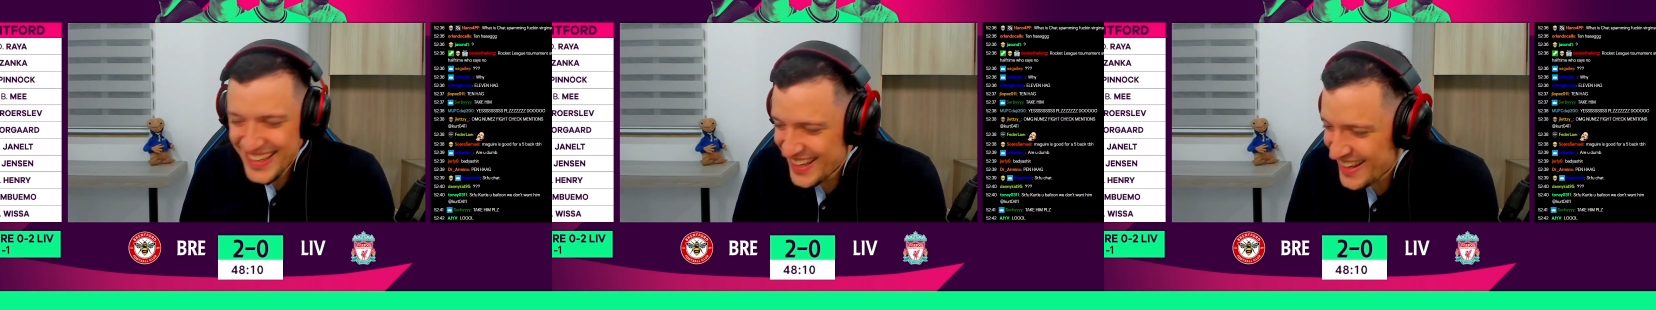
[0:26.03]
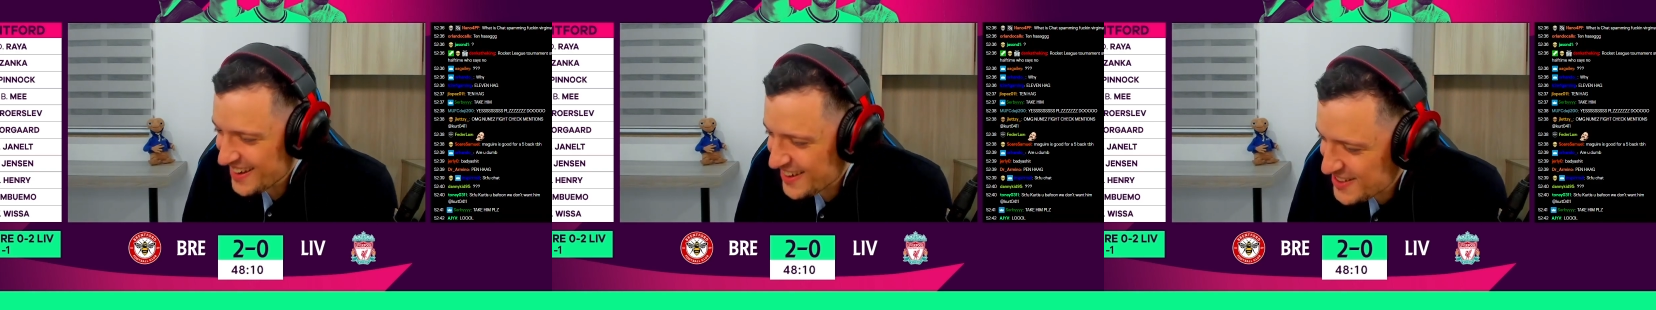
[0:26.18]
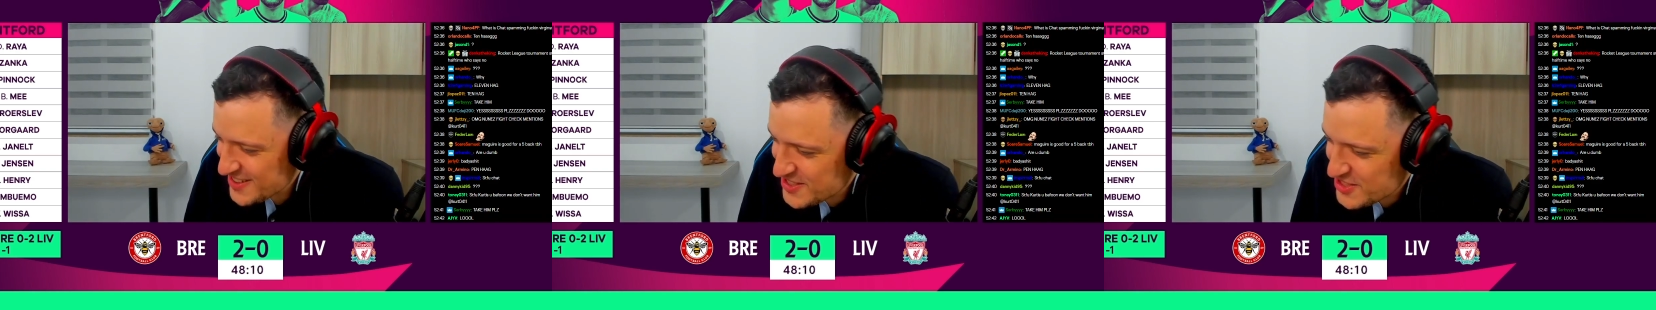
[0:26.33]

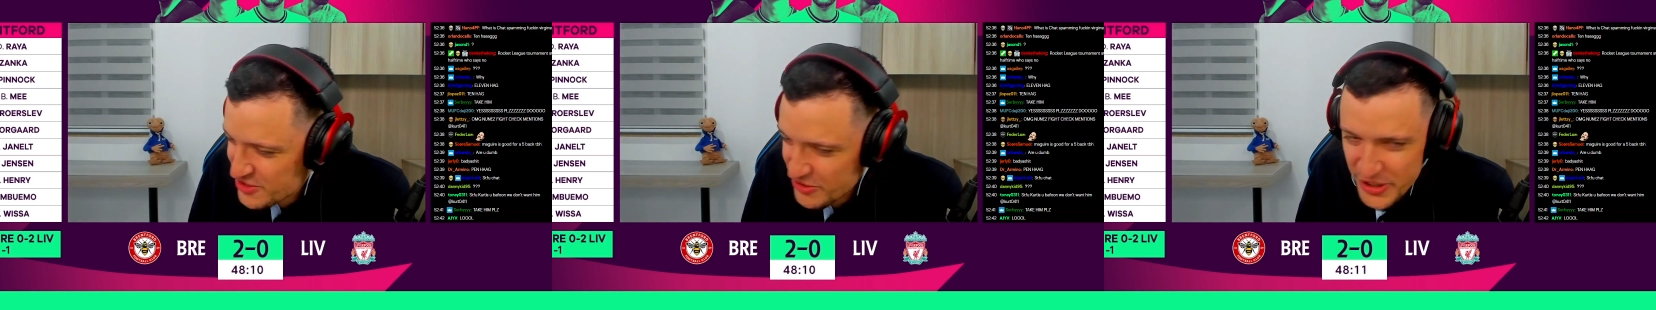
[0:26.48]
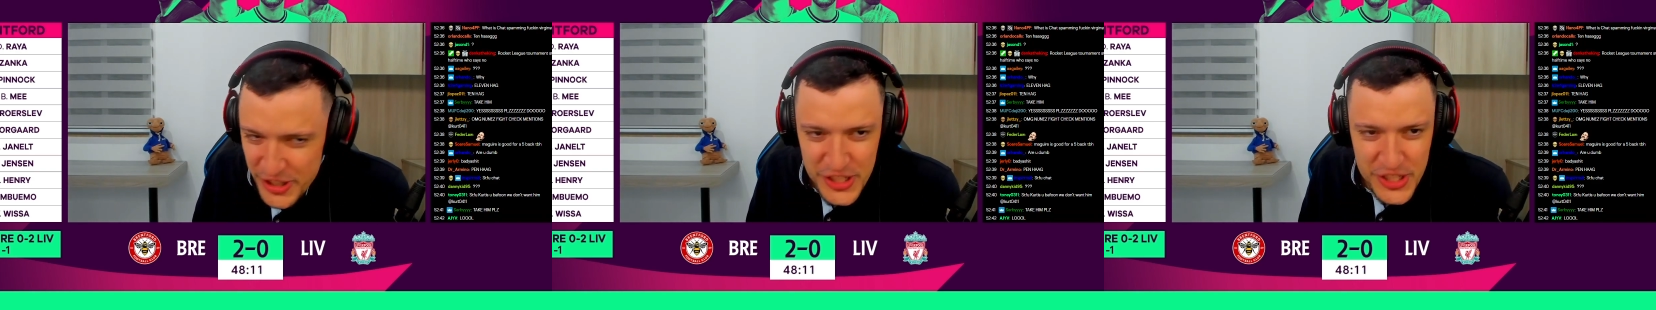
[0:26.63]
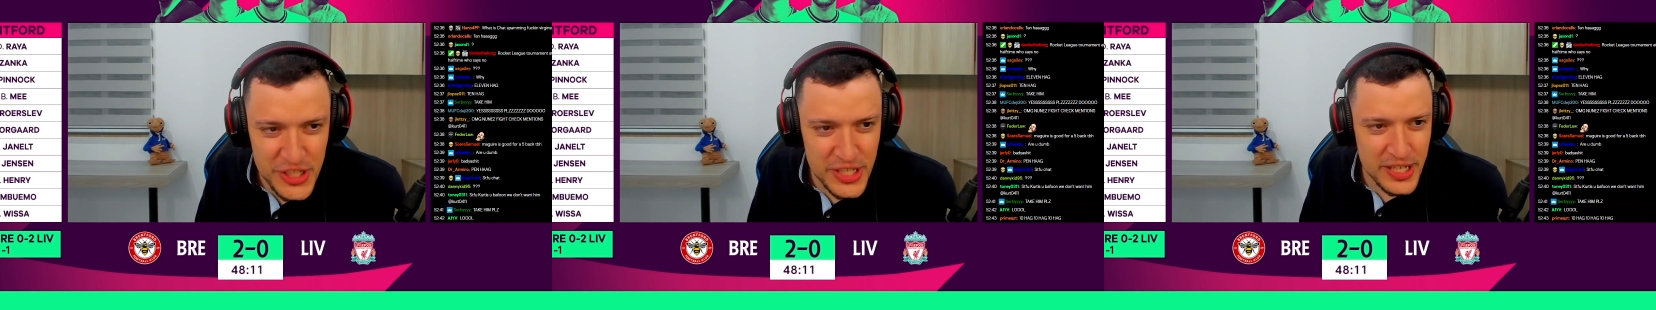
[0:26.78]

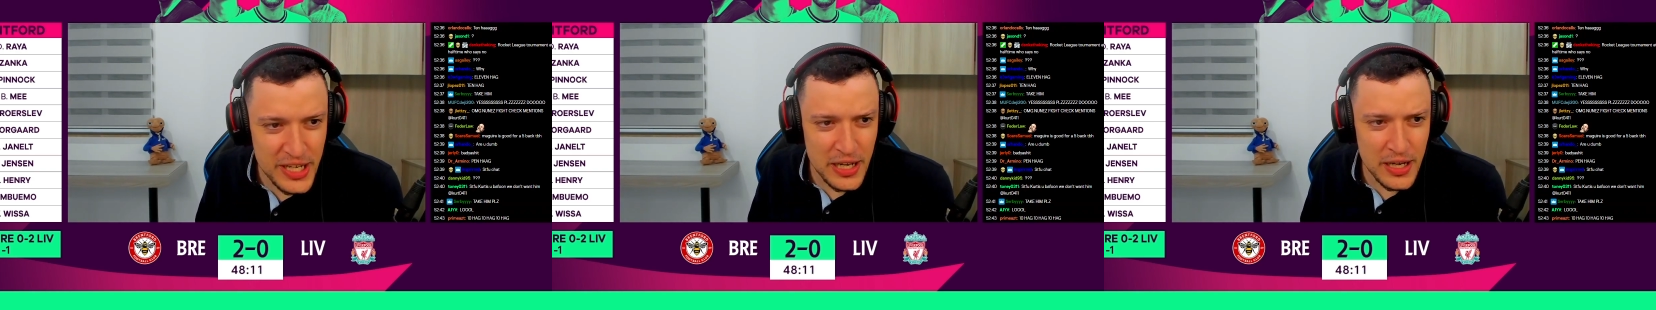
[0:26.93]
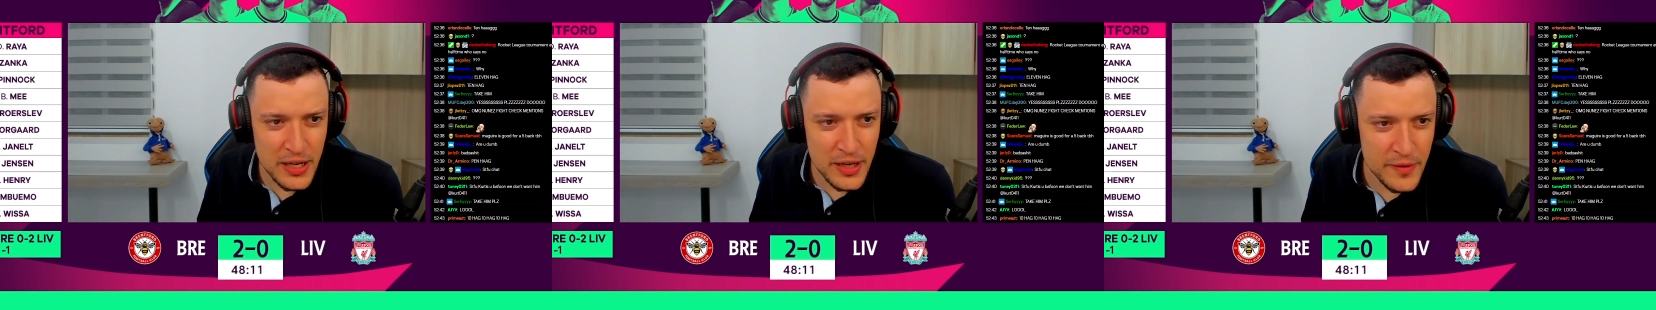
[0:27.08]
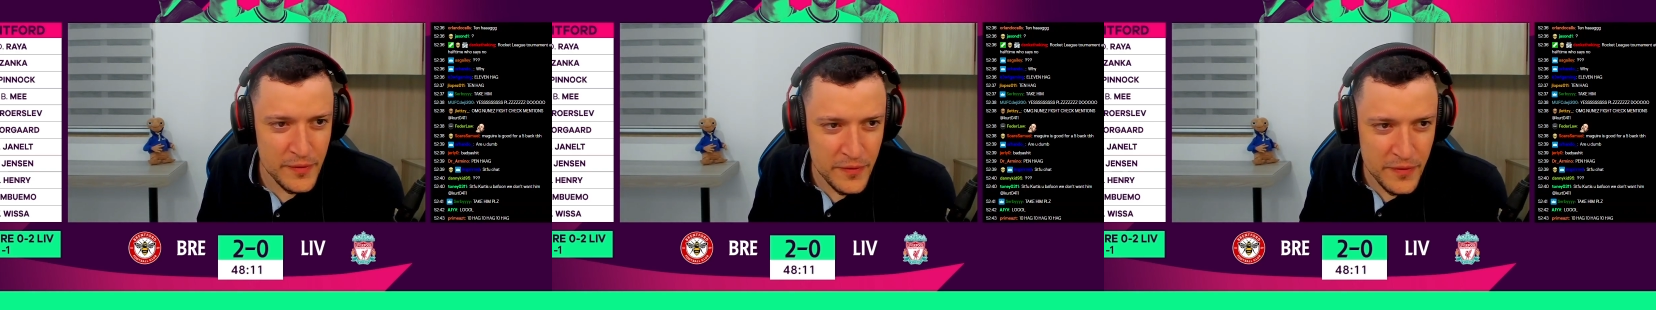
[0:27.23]
Astonishing
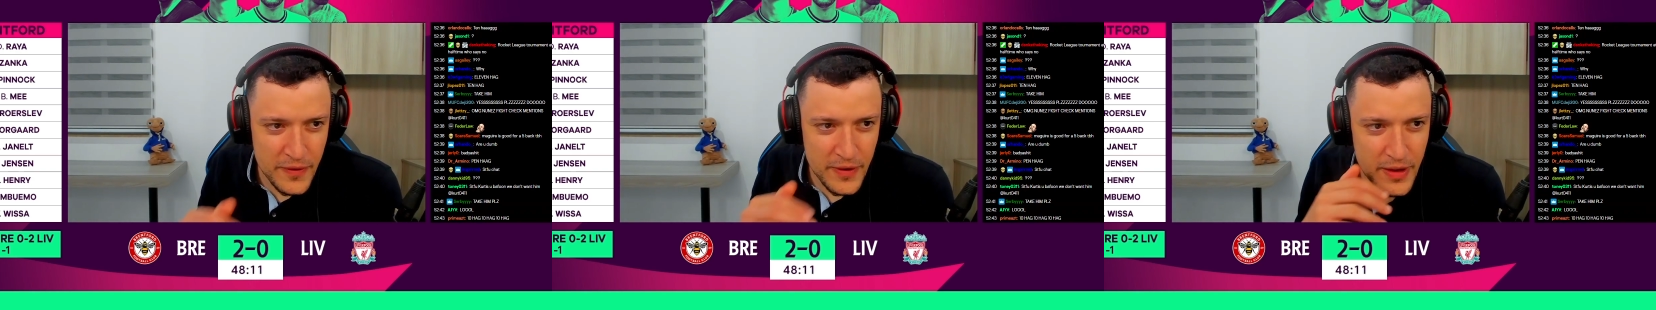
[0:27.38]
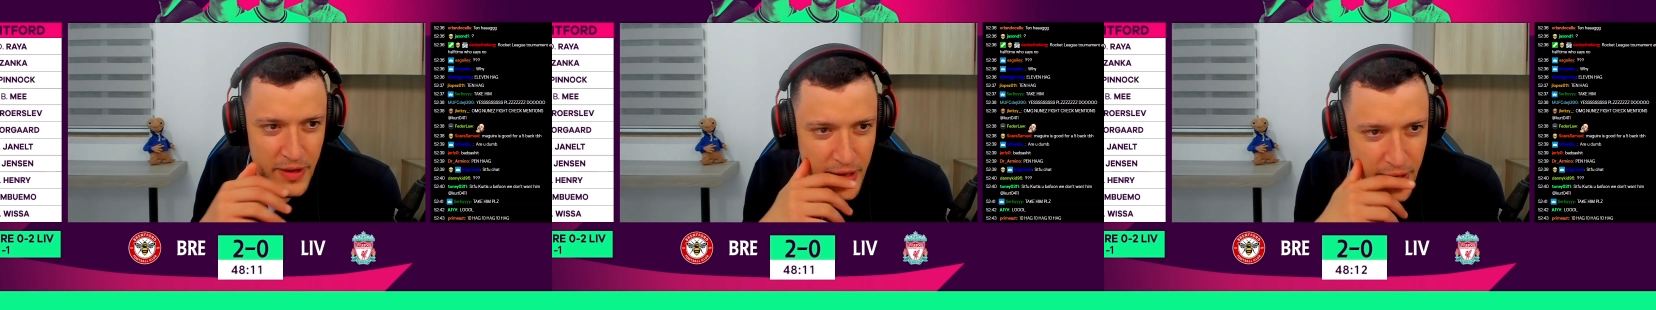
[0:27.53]
half.